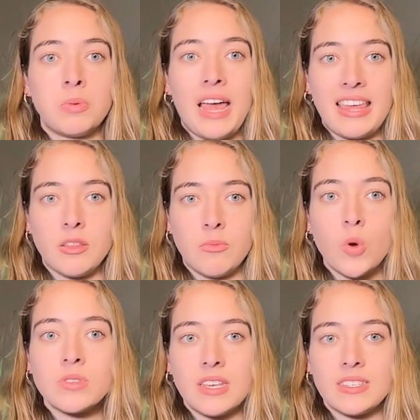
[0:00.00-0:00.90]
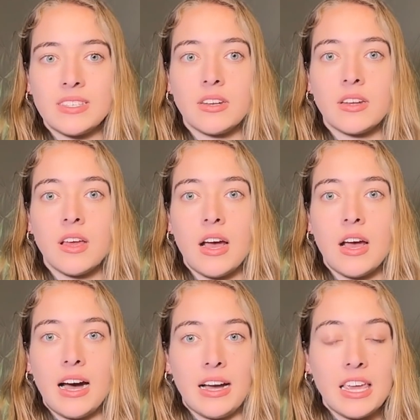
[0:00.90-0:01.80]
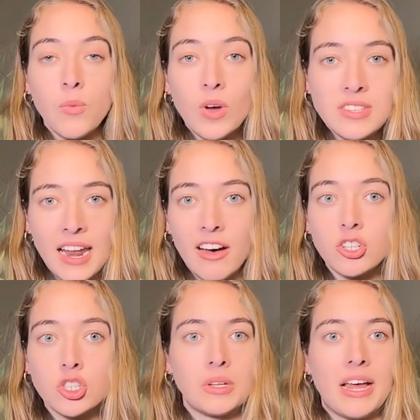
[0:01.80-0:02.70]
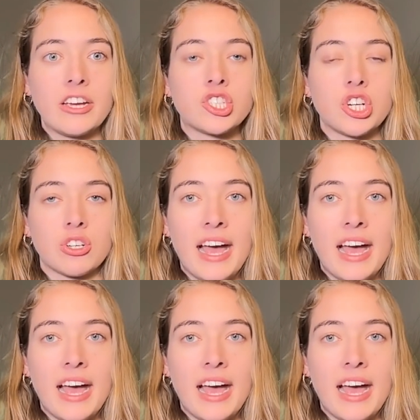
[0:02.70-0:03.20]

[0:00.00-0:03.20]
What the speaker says: to play in the postseason. He was not eligible last year.